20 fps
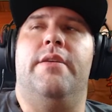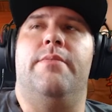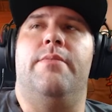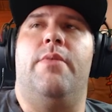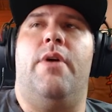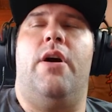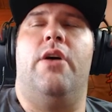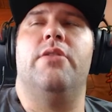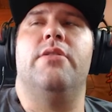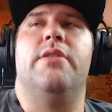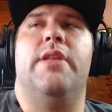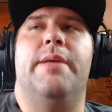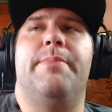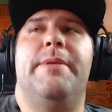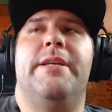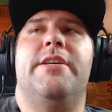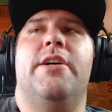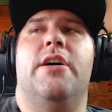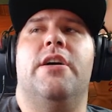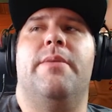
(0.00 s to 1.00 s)
let me
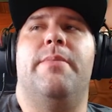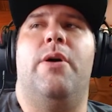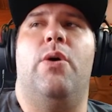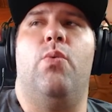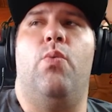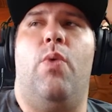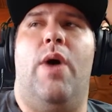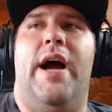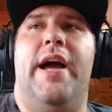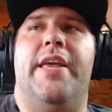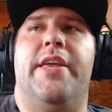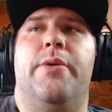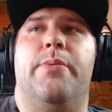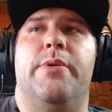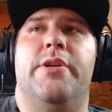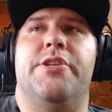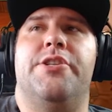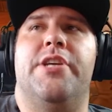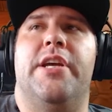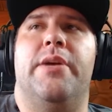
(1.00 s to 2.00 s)
talk about why you
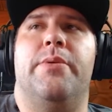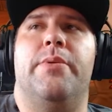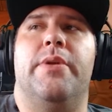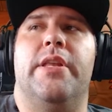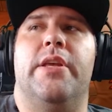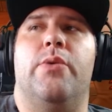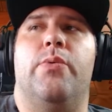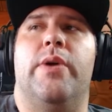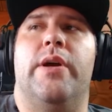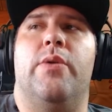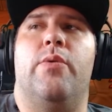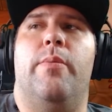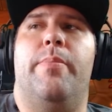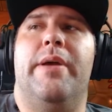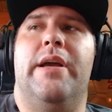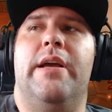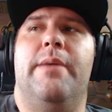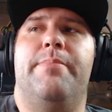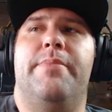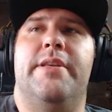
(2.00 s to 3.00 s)
enchant really quick. We'll
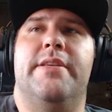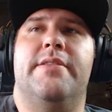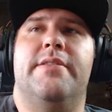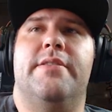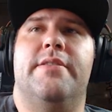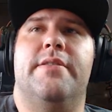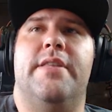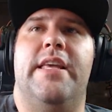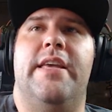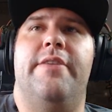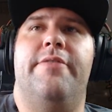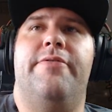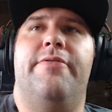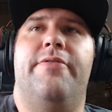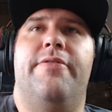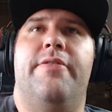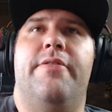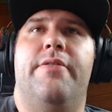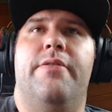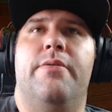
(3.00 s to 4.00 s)
pick up this
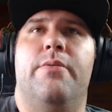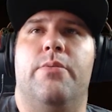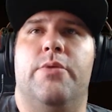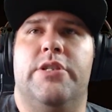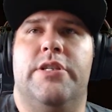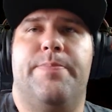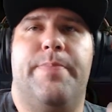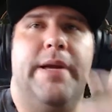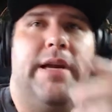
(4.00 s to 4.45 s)
thief. We'll just pick